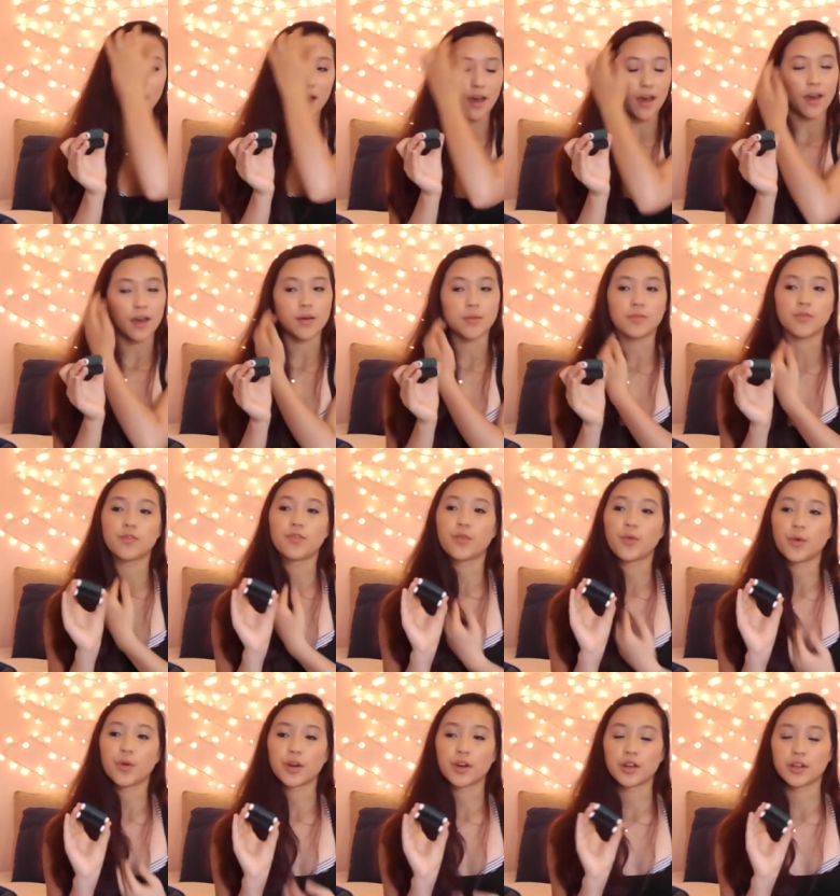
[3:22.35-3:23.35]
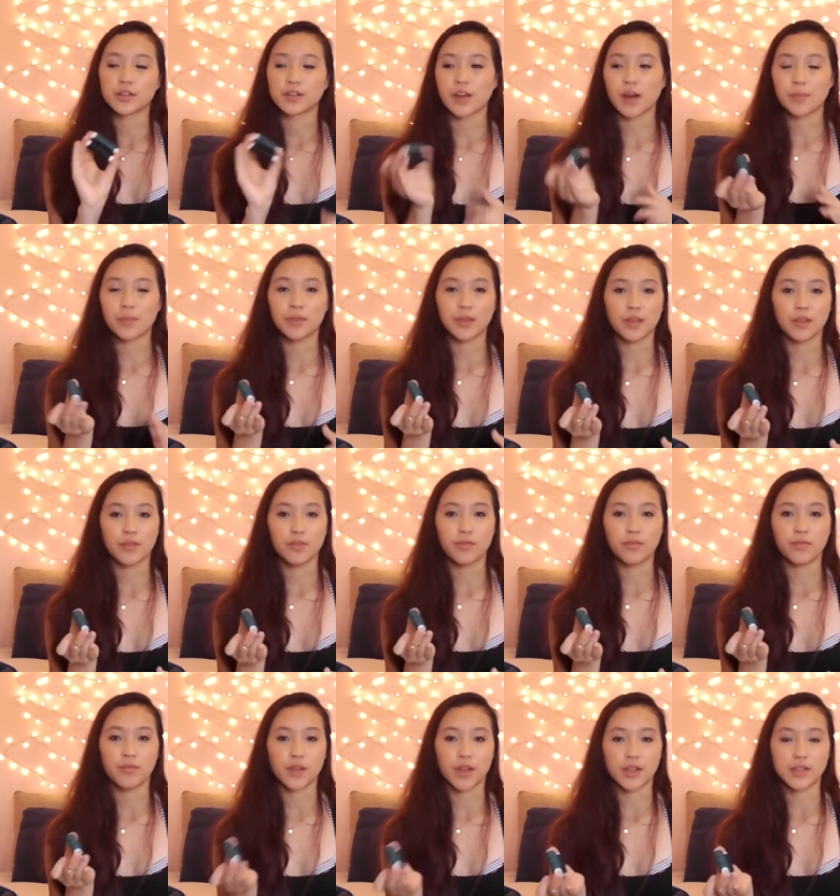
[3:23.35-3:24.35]
um, for a couple of
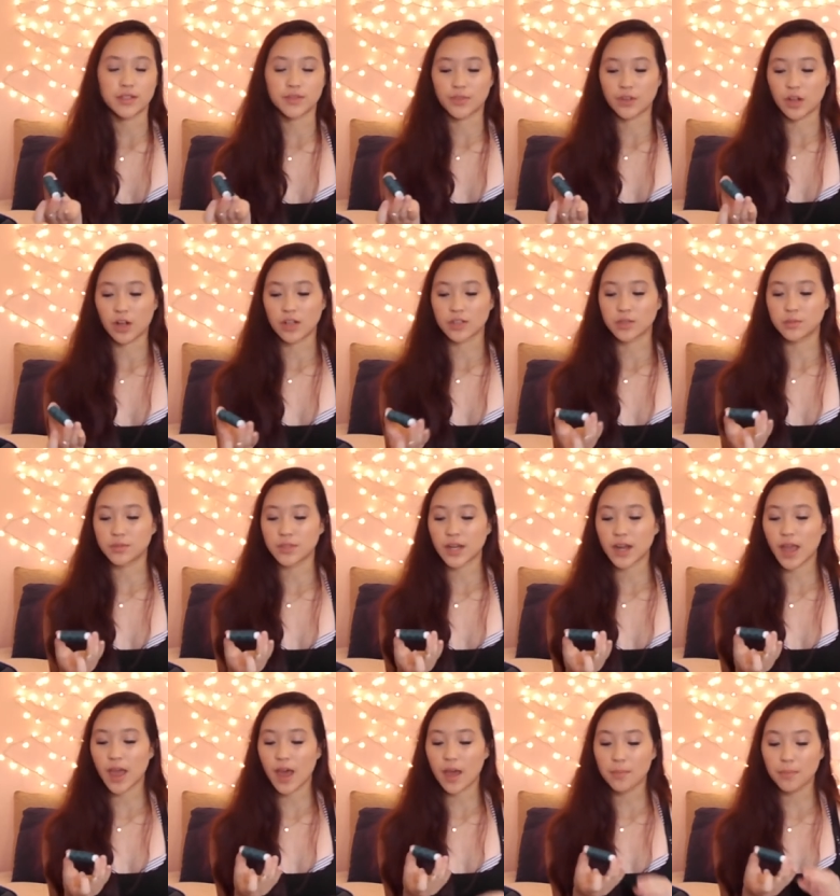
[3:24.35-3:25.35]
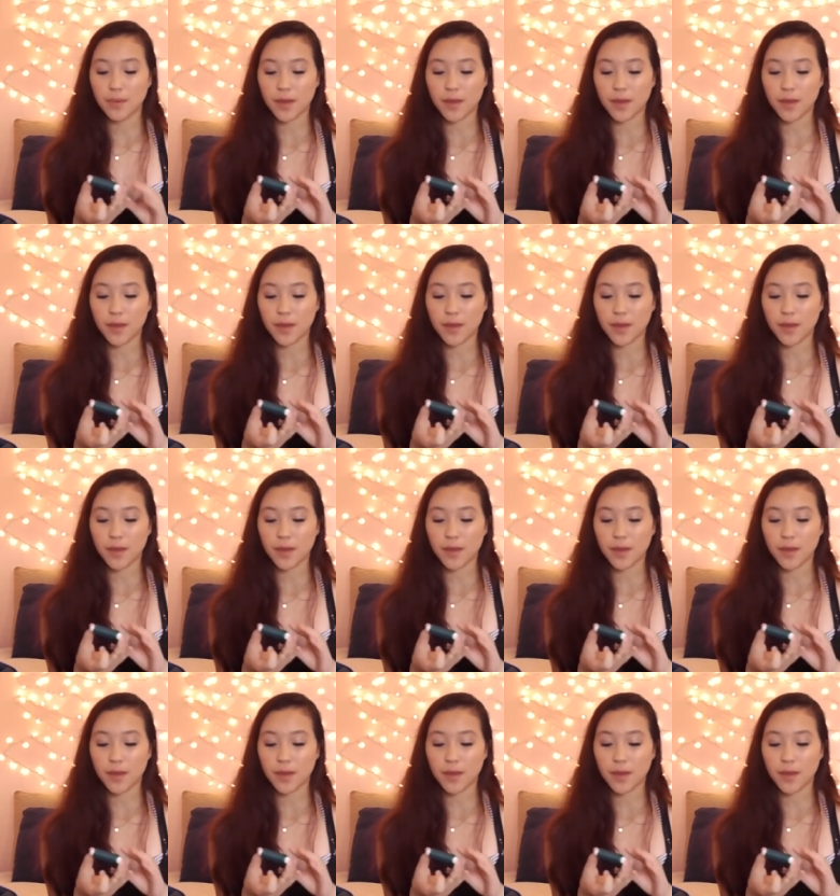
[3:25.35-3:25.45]
uh, different costumes that I had,